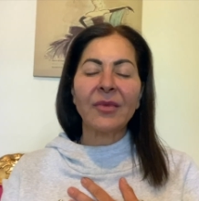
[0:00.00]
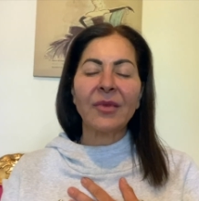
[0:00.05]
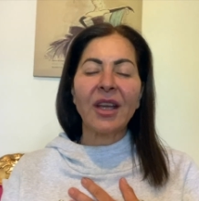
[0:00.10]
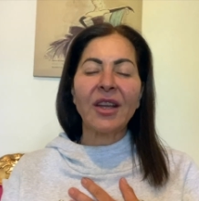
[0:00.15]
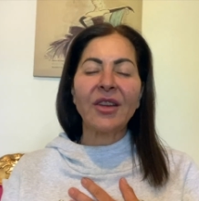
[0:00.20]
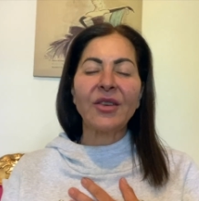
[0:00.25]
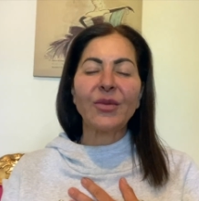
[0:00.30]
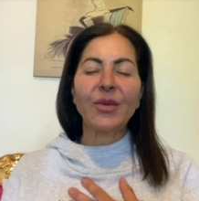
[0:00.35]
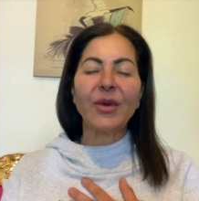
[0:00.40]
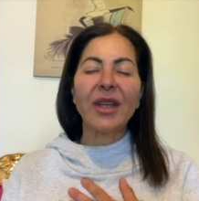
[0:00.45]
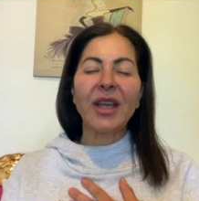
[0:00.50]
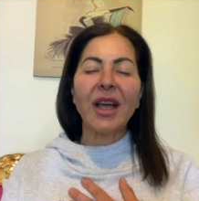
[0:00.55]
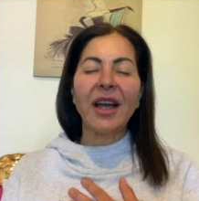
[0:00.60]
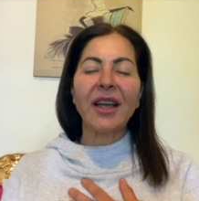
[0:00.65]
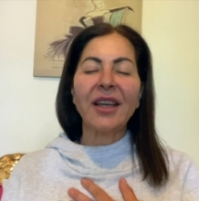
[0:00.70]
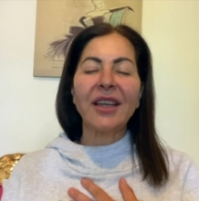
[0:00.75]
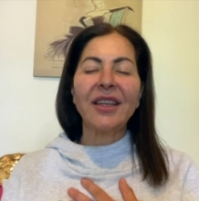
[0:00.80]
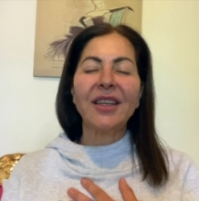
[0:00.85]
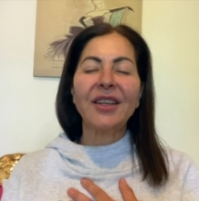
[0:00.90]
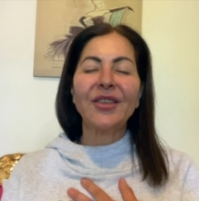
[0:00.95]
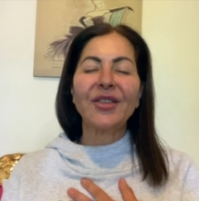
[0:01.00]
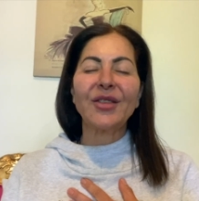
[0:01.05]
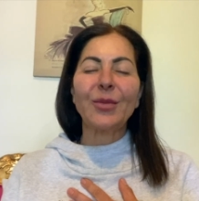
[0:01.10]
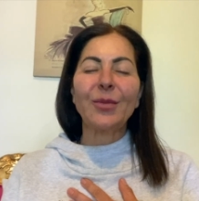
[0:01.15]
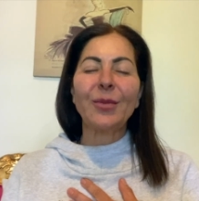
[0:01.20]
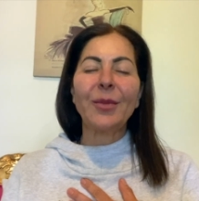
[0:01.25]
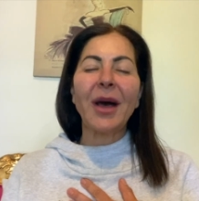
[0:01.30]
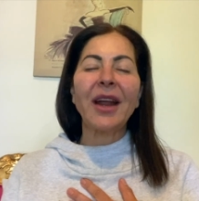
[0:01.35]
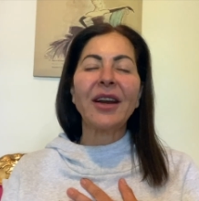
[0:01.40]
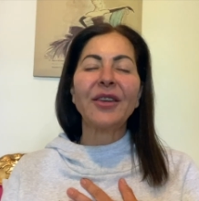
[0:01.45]
and we are here to
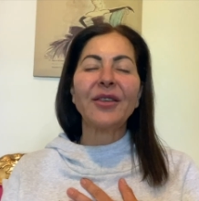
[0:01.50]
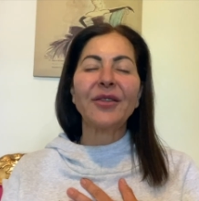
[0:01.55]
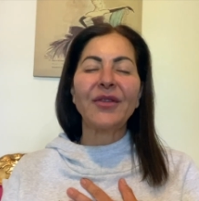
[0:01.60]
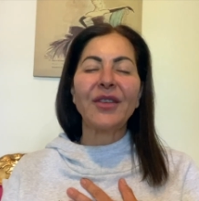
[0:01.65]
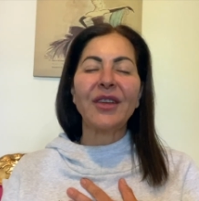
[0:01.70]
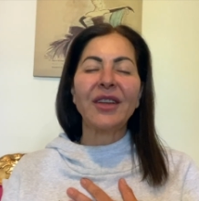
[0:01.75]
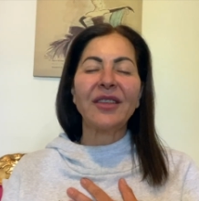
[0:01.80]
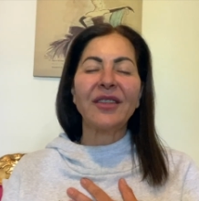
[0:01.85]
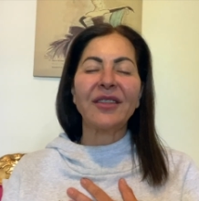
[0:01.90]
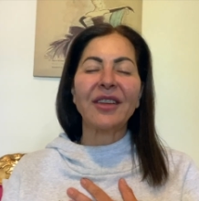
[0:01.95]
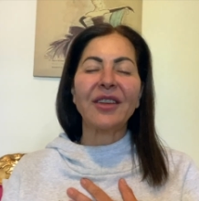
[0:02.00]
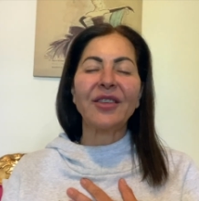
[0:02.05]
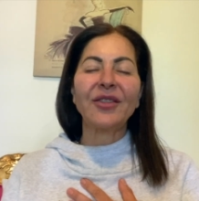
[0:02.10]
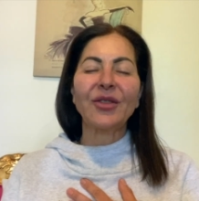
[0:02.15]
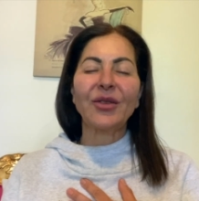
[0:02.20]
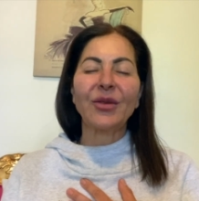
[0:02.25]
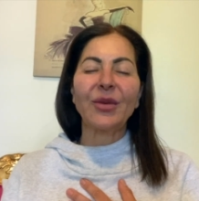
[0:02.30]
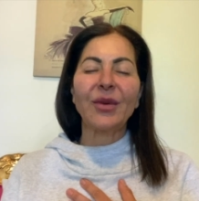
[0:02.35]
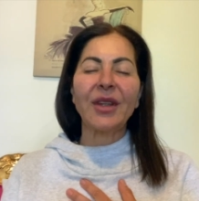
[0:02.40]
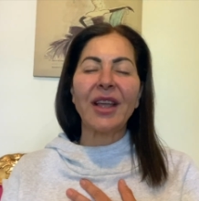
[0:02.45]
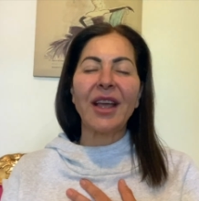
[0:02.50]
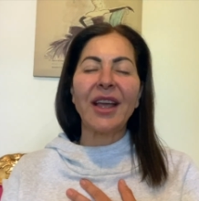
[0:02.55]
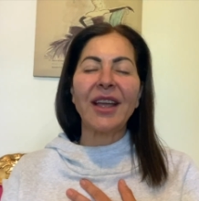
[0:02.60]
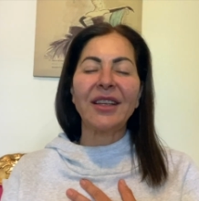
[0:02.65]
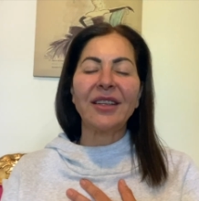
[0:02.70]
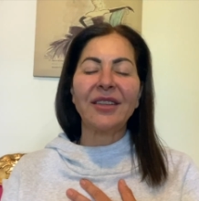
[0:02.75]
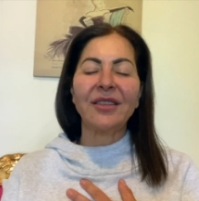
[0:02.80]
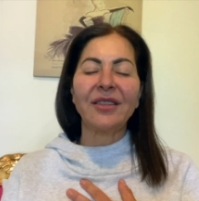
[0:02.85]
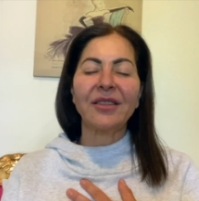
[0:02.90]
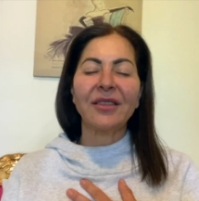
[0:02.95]
manifest and
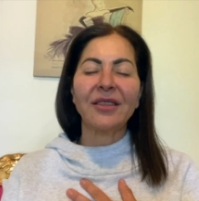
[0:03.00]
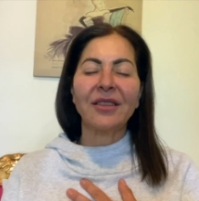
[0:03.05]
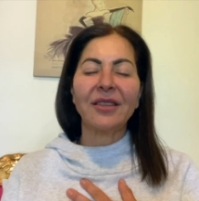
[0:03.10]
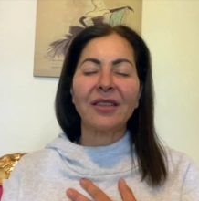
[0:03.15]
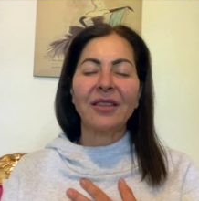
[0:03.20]
create